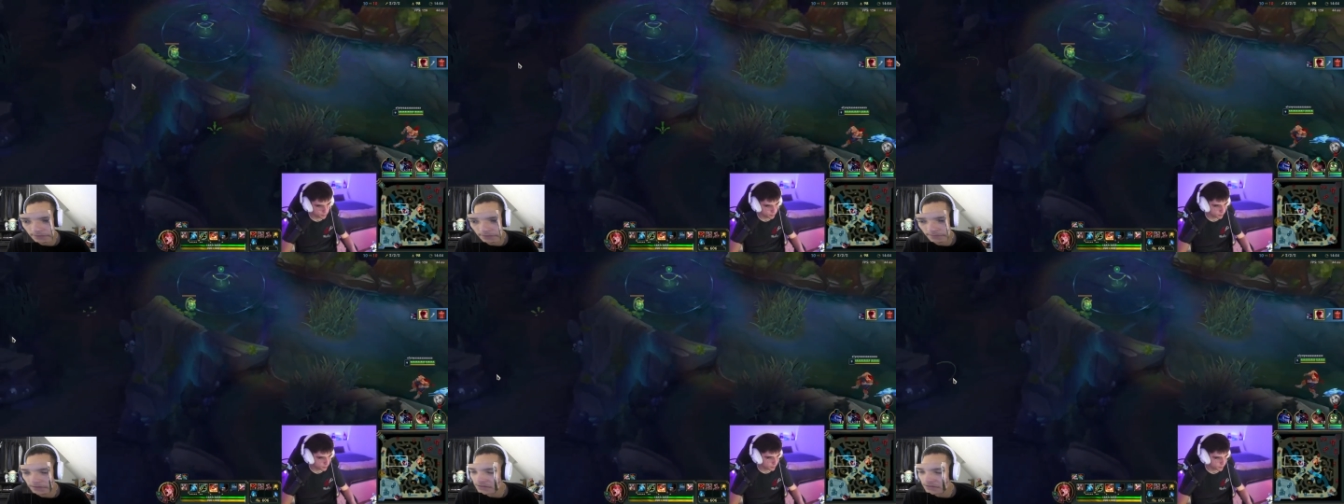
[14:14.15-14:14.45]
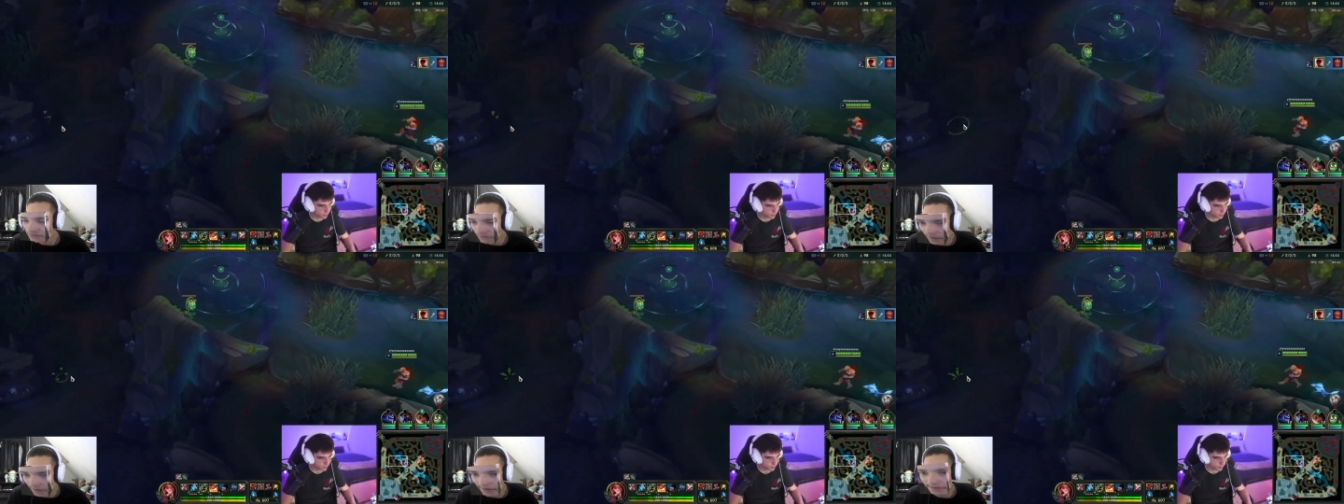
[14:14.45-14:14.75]
But it's
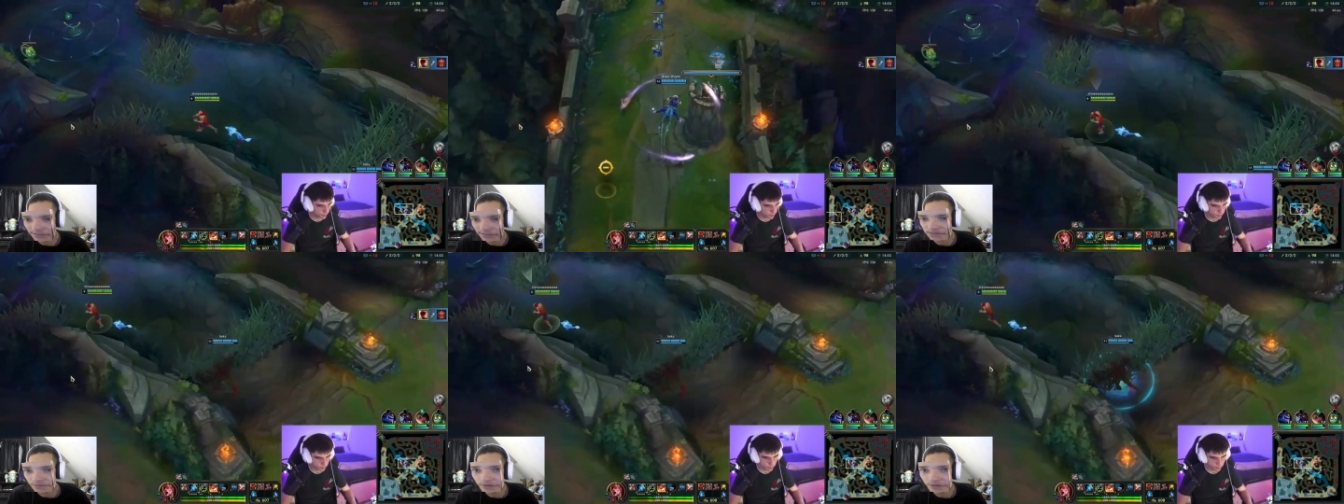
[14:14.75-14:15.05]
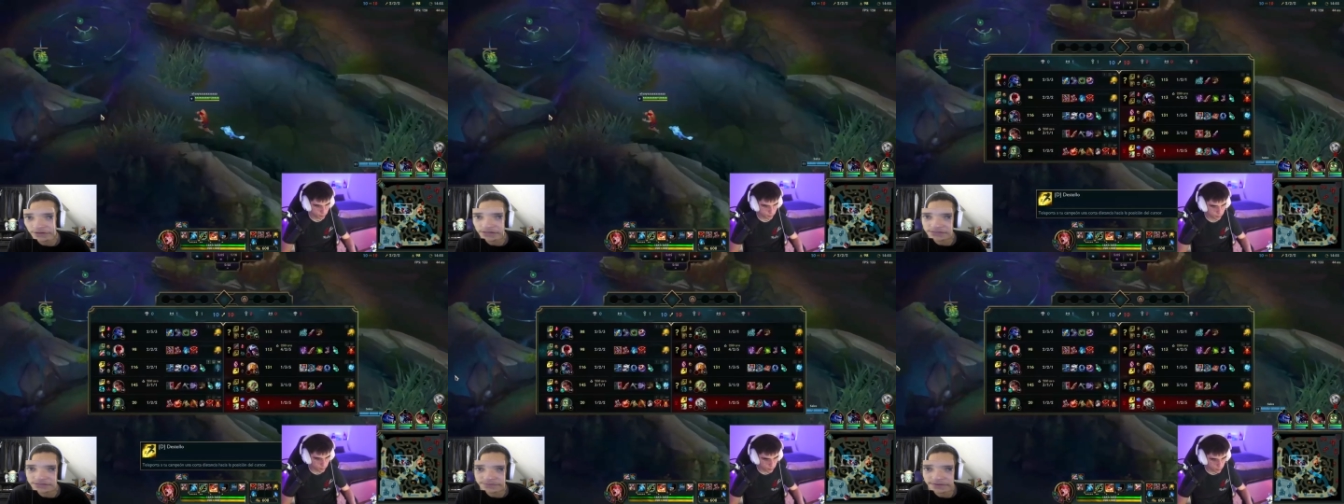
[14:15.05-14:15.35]
fine.
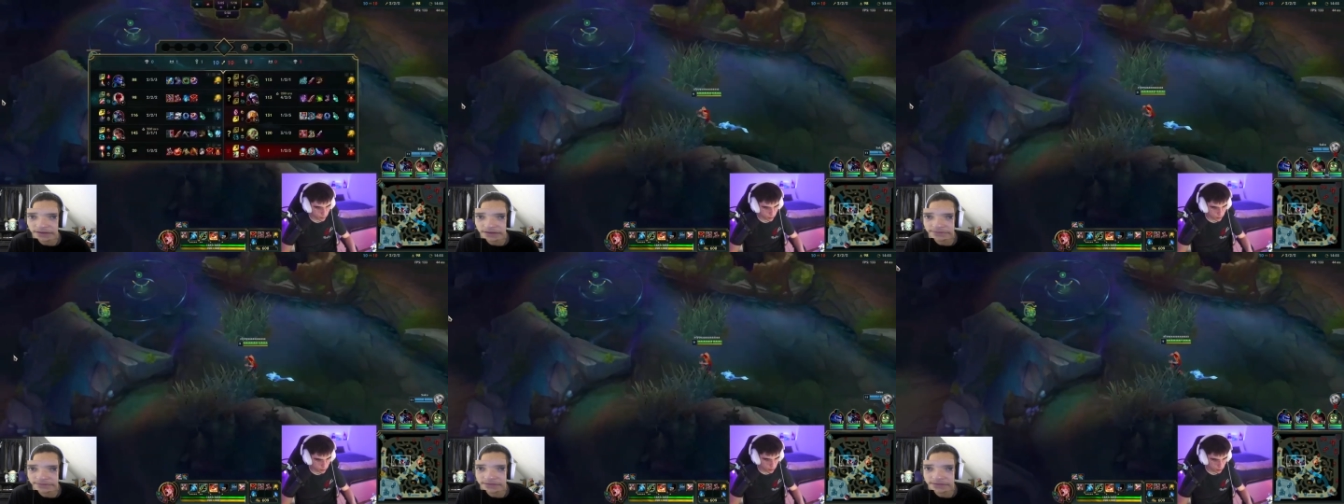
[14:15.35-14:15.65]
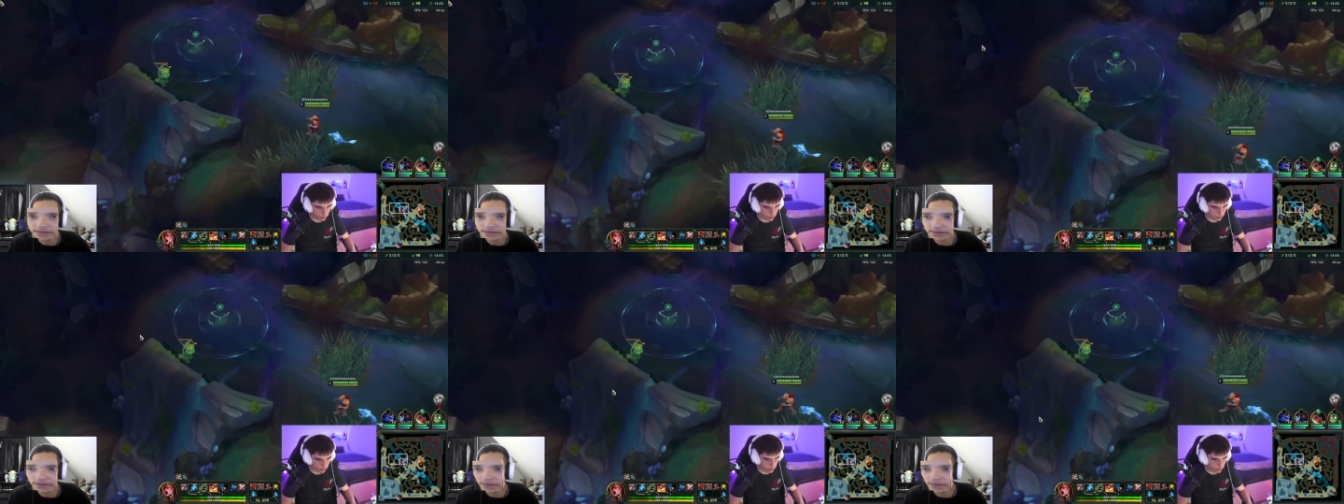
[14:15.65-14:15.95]
Samira does pick up
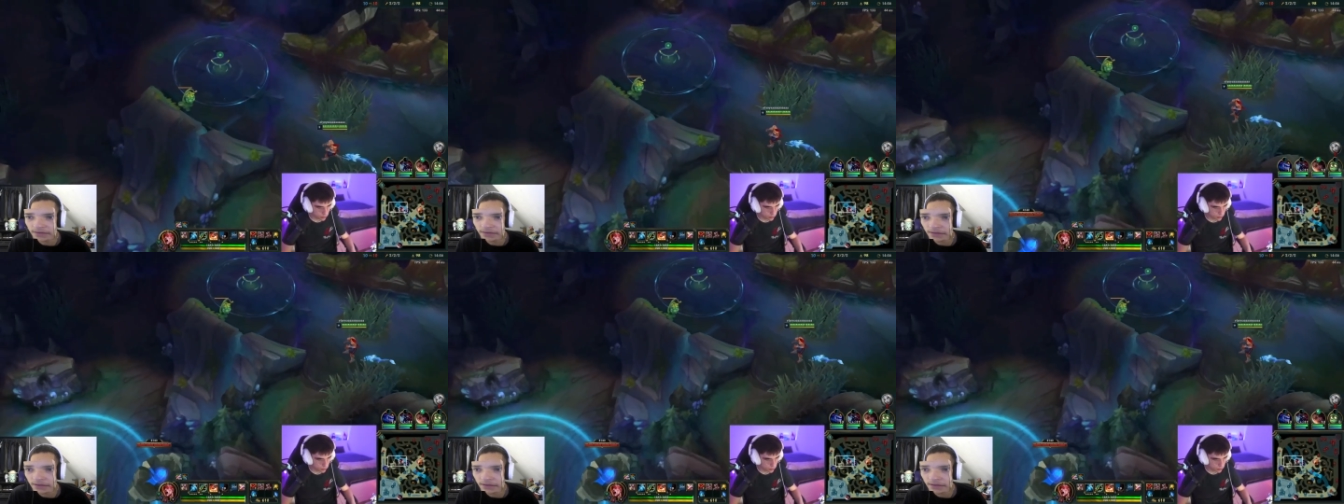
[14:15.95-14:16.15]
the